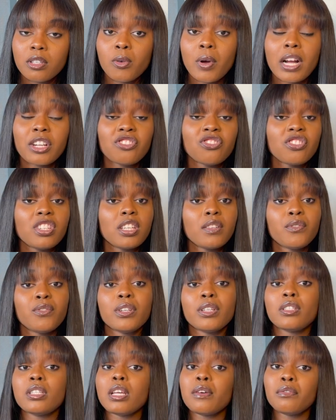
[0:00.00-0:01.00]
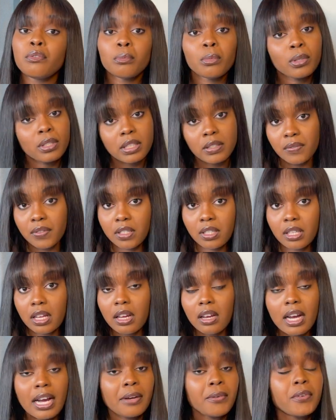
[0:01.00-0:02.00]
will actually give you a seven month
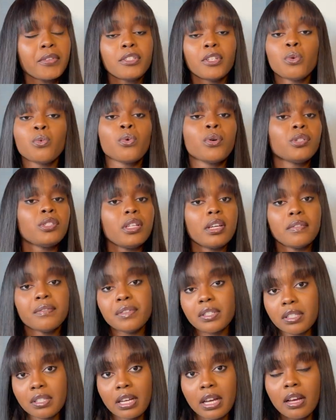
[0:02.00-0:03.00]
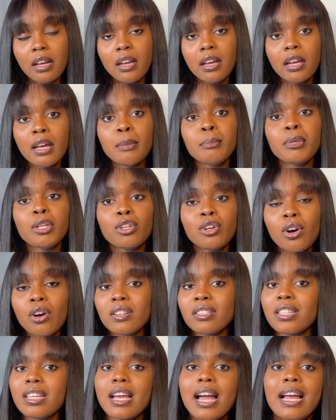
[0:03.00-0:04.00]
visa and not a one year visa
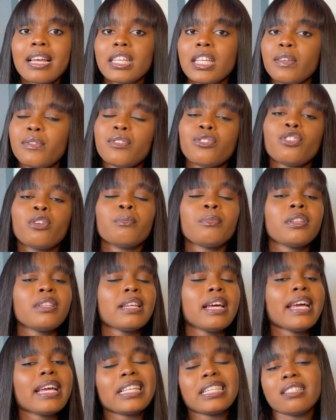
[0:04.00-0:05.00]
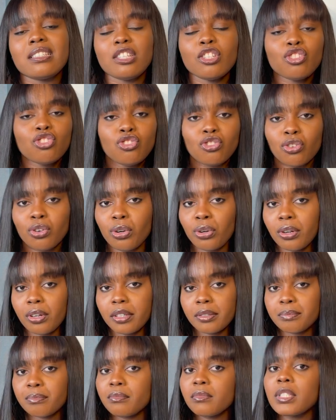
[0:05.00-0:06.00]
because they can't give you something that exceeds
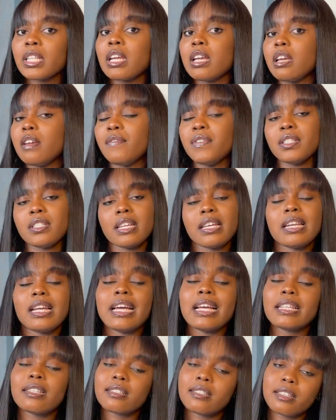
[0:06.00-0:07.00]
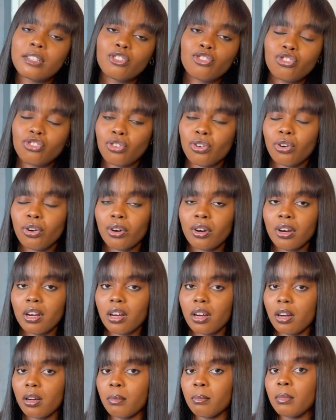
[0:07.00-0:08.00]
your a visa that exceeds your
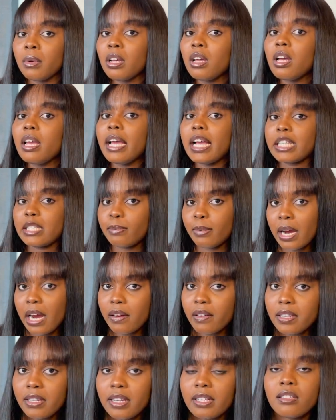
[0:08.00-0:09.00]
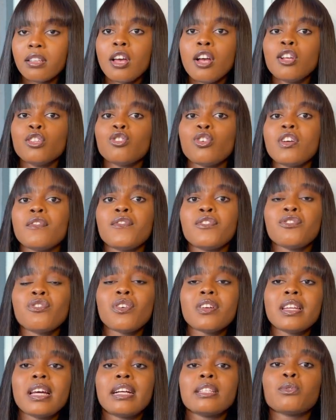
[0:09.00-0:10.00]
um, expiry date so if you
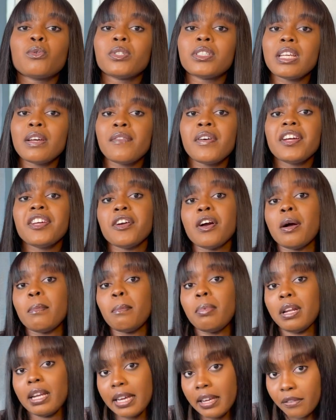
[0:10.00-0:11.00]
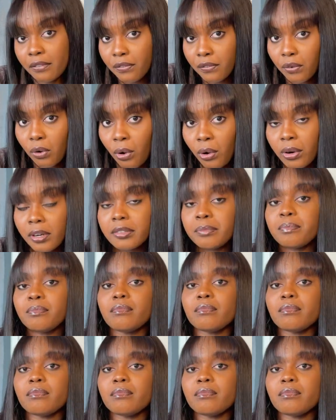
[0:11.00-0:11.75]
know that whatever you're applying for